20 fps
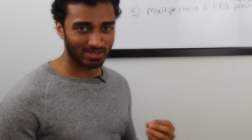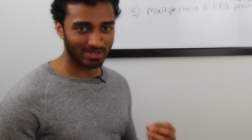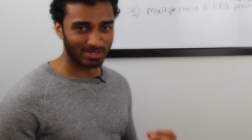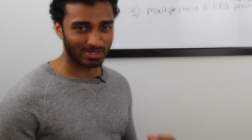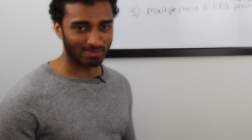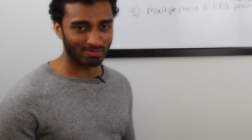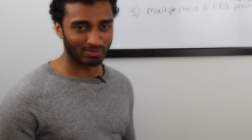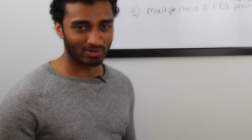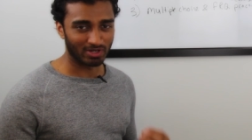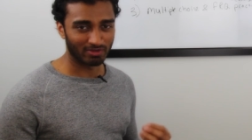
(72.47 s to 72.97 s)

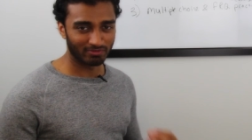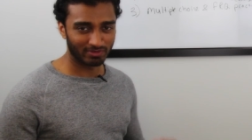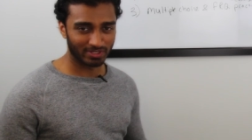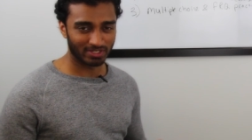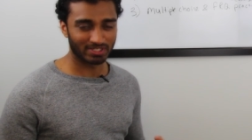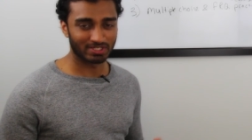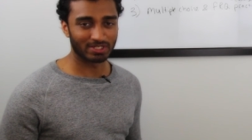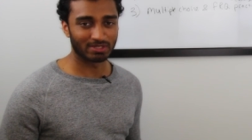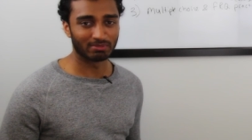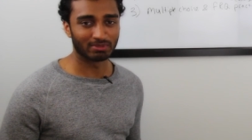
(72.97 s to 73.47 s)
Um, they're all
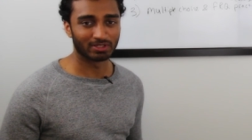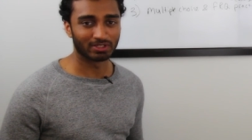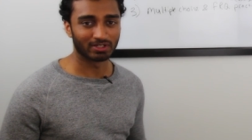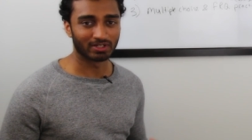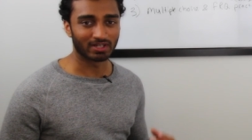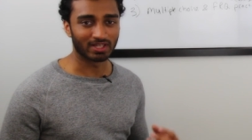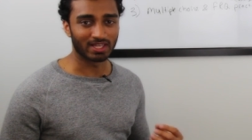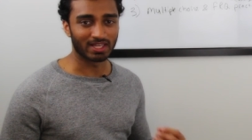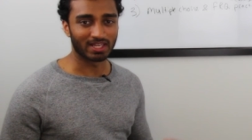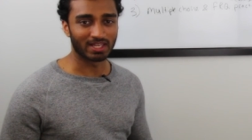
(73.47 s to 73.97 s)
very
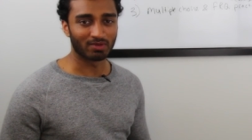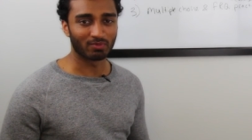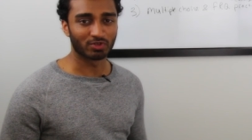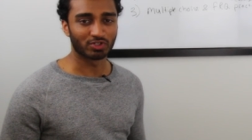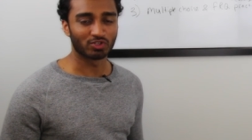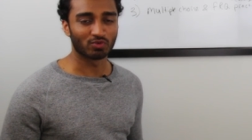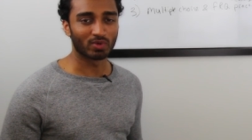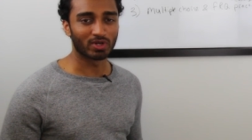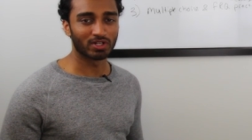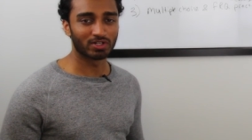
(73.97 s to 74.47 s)
similar, and
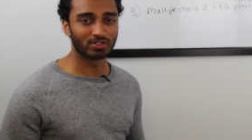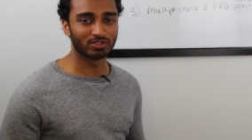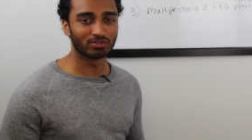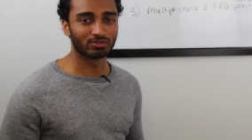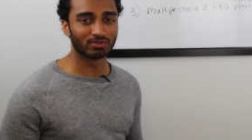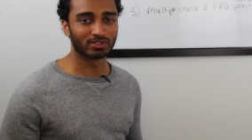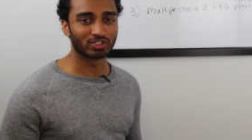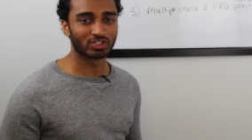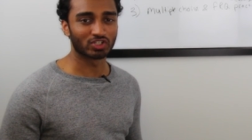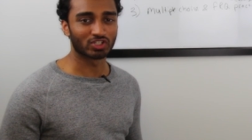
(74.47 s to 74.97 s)
what you want to
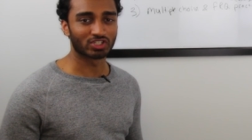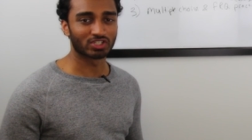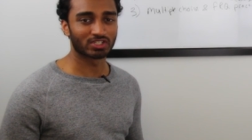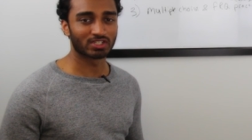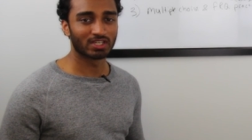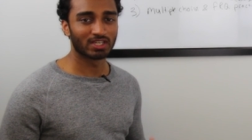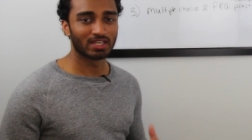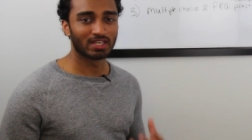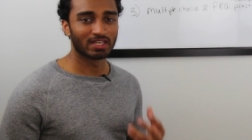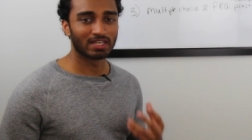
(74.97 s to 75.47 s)
do is
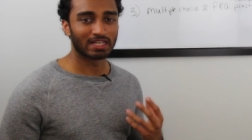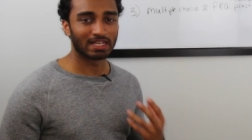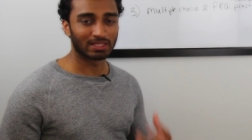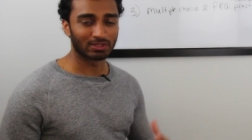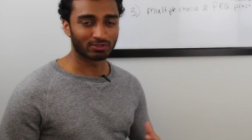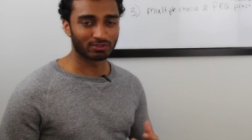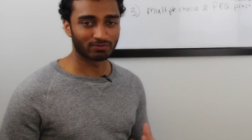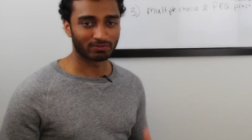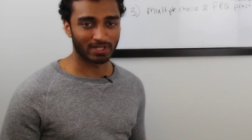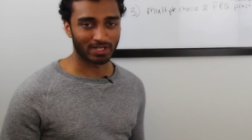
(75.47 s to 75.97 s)
just
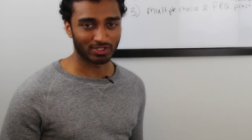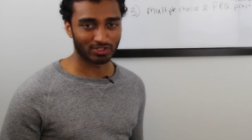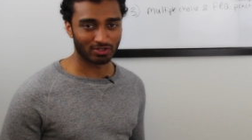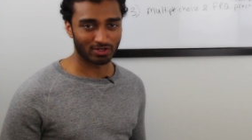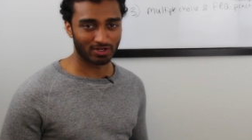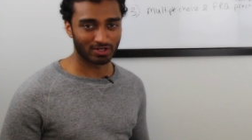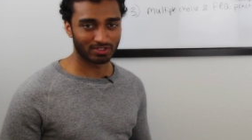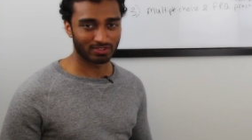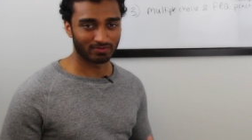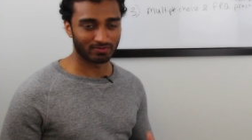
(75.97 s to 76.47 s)
get those
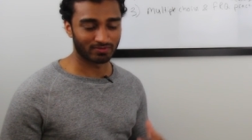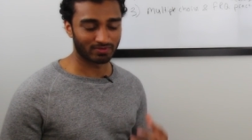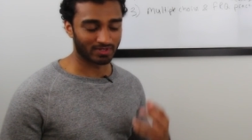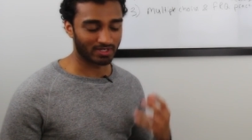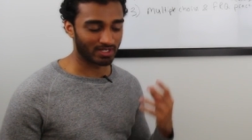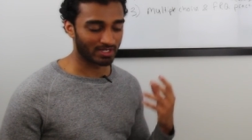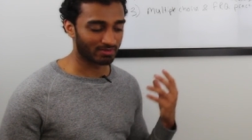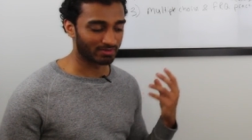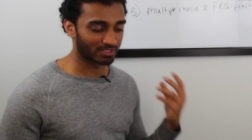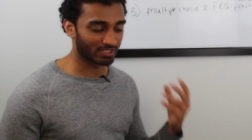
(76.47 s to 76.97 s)
flashcards of
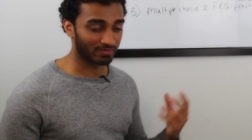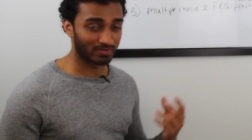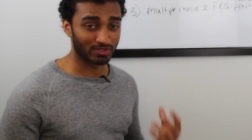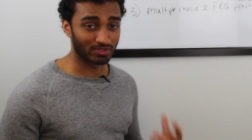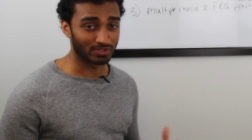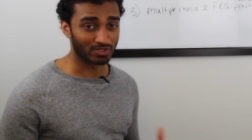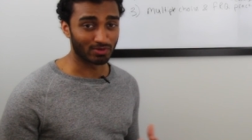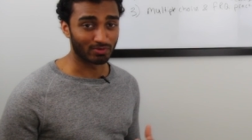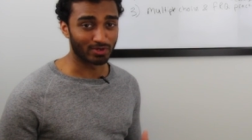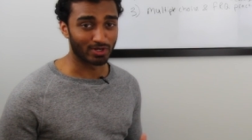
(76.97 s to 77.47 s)
uh, stuff that
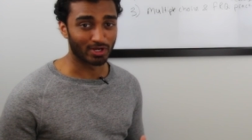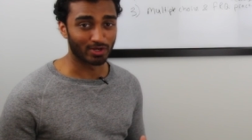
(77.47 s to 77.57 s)
you don't